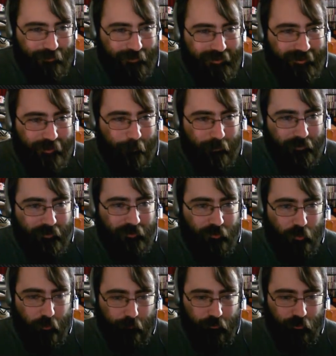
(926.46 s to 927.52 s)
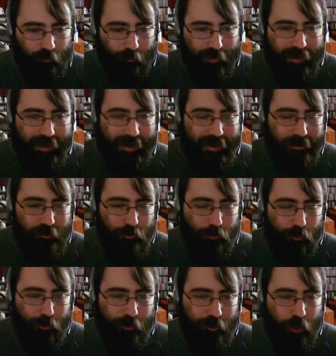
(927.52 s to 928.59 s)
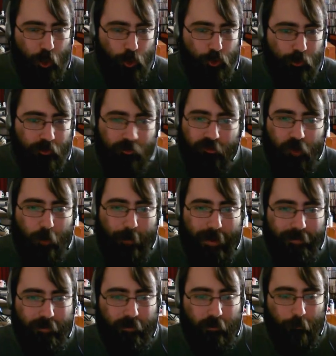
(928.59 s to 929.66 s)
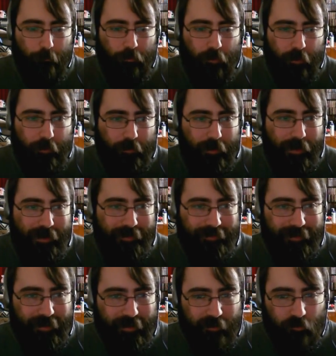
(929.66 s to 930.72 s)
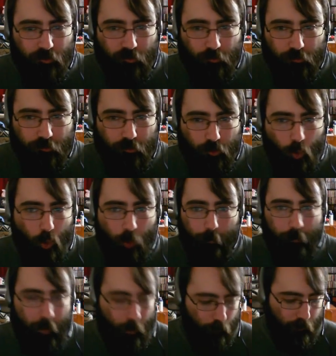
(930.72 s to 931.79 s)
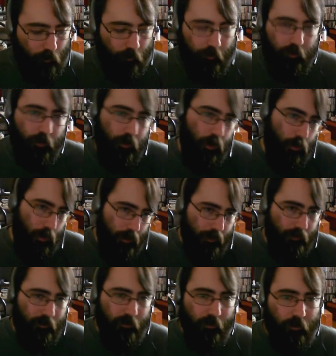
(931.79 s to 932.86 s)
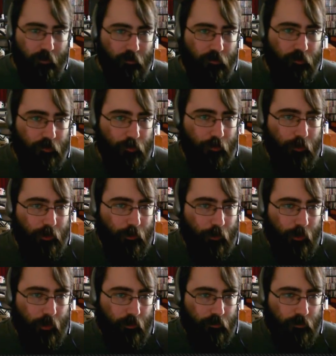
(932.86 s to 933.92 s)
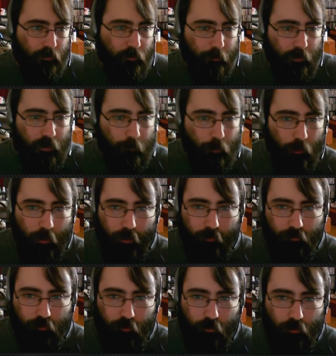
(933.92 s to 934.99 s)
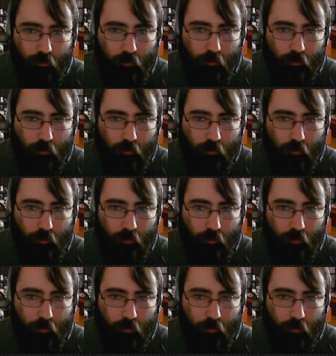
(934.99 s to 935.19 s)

what someone served you, and you couldn't just go back and complain. They just stormed out. They're like, you know what? Screw you. Okay, let's try some keyboard action.